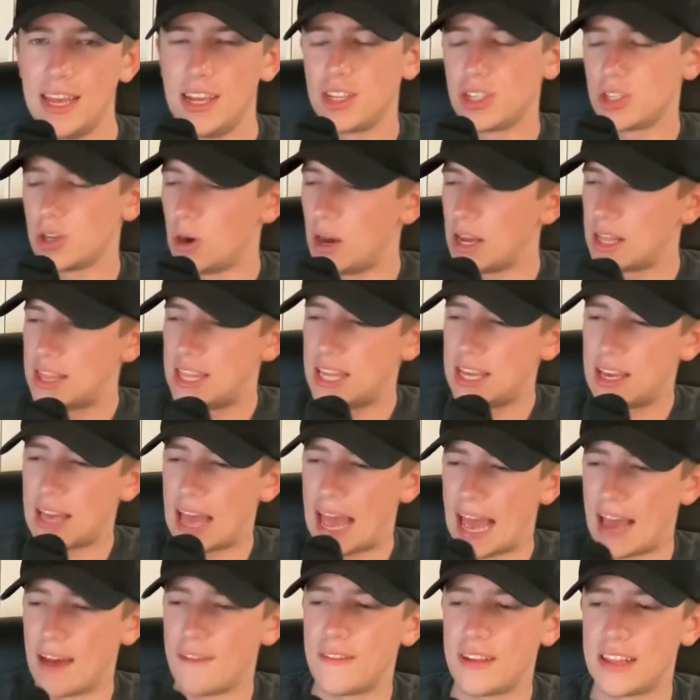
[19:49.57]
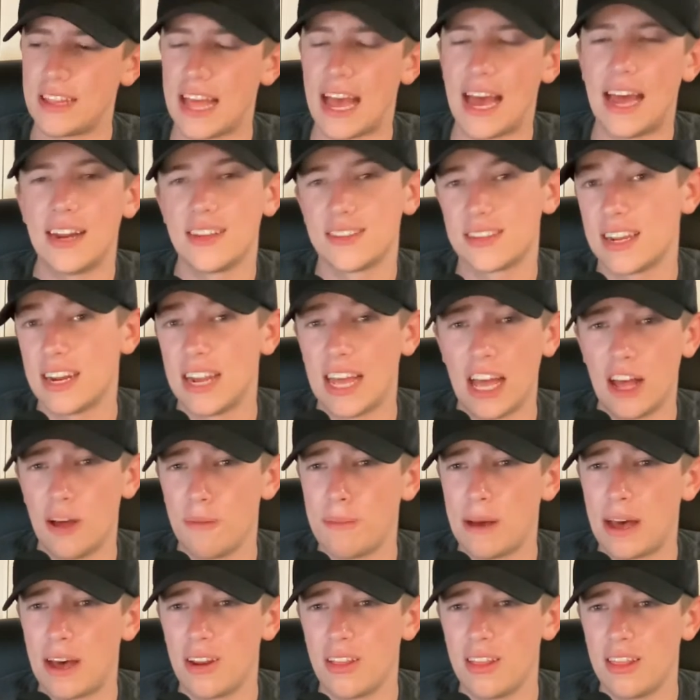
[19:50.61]
So I think having that is going to
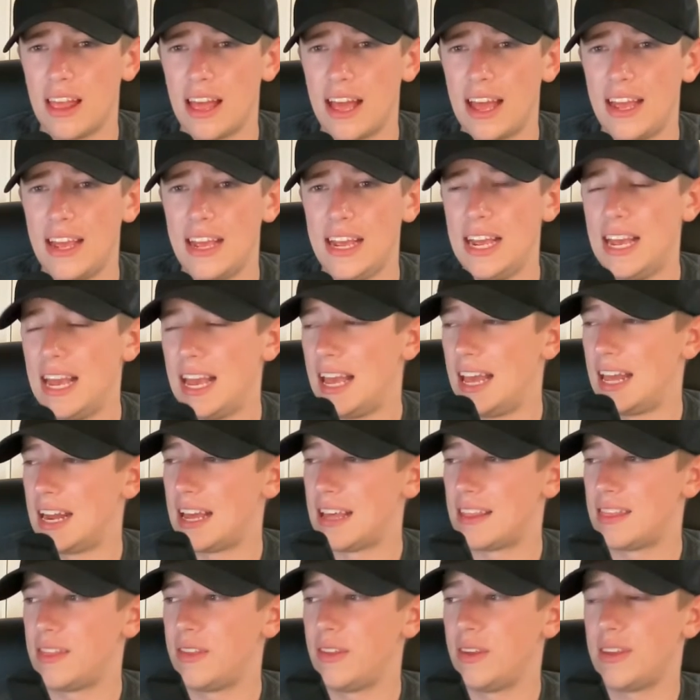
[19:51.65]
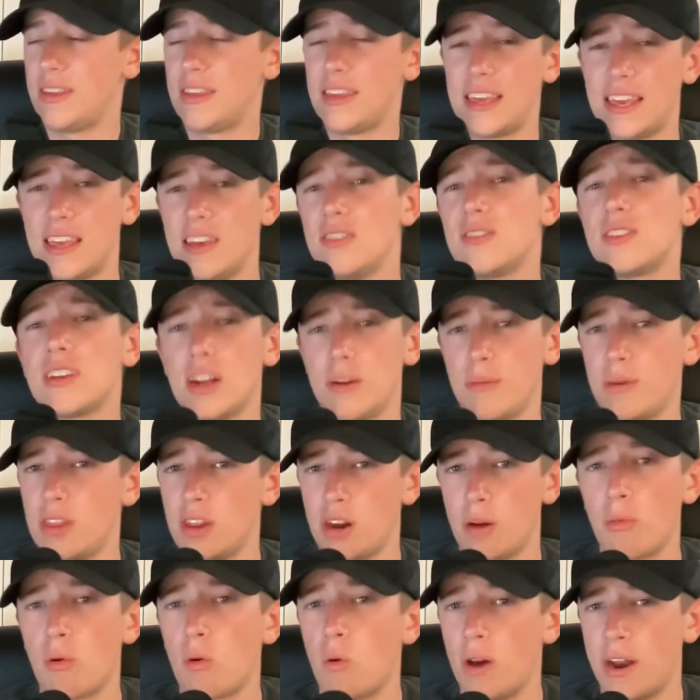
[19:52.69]
help out a lot. And I think he's going to be the
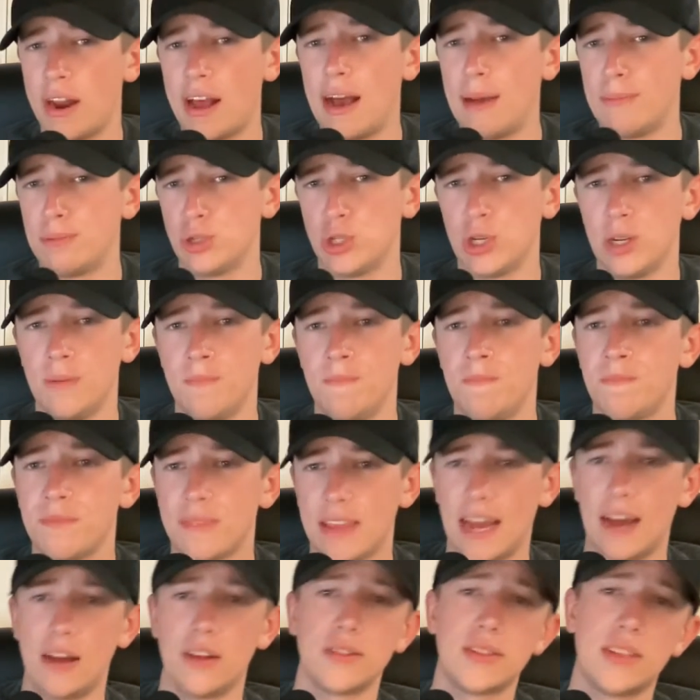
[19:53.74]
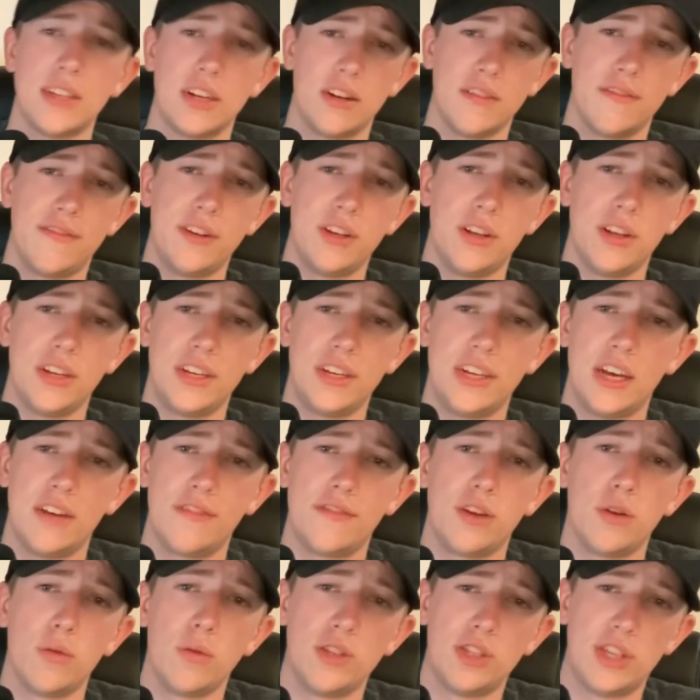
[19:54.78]
number one option out there in
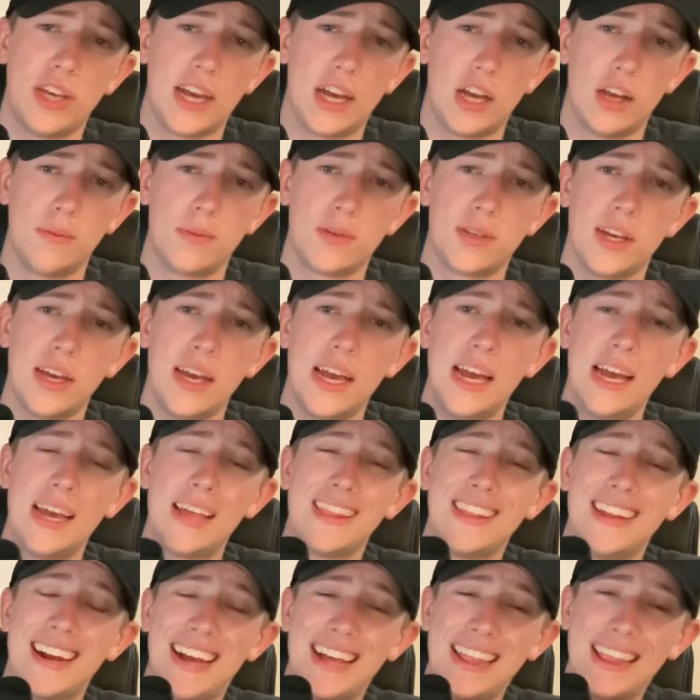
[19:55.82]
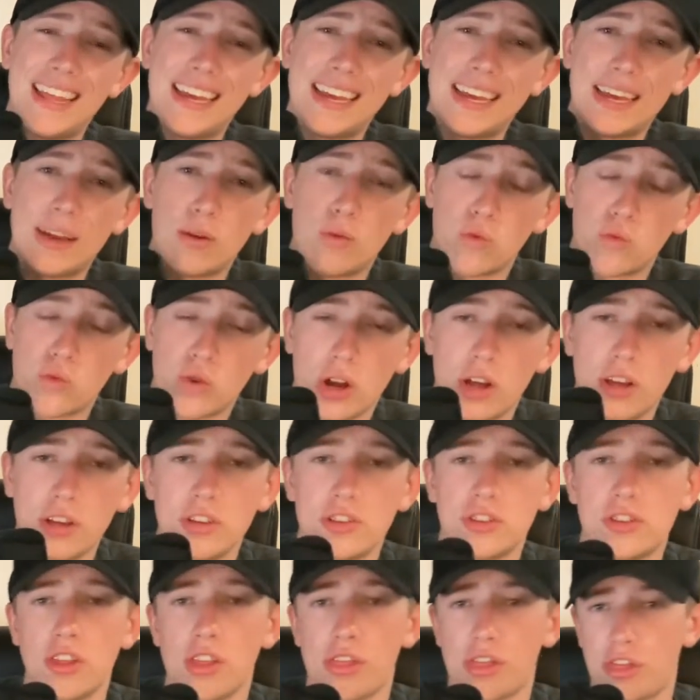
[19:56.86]
Philadelphia, which helps. Then I like
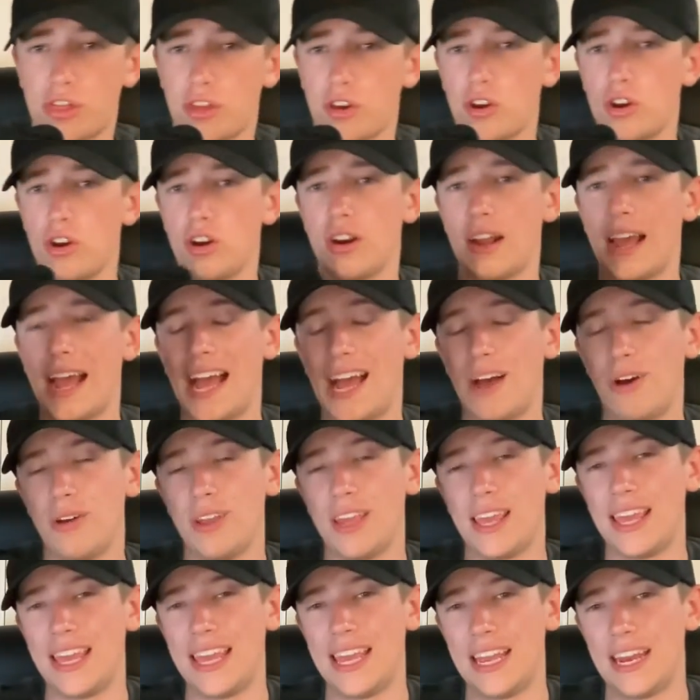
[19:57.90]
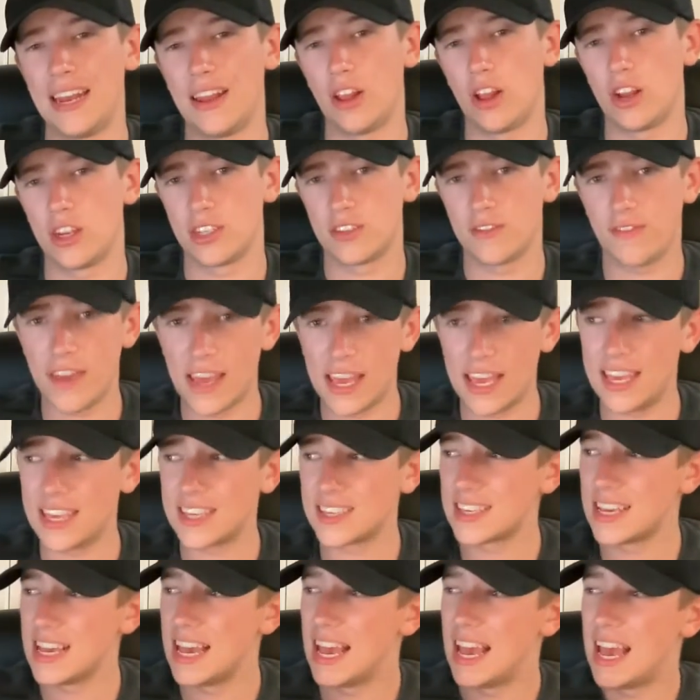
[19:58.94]
Ruggs the third out in Las Vegas.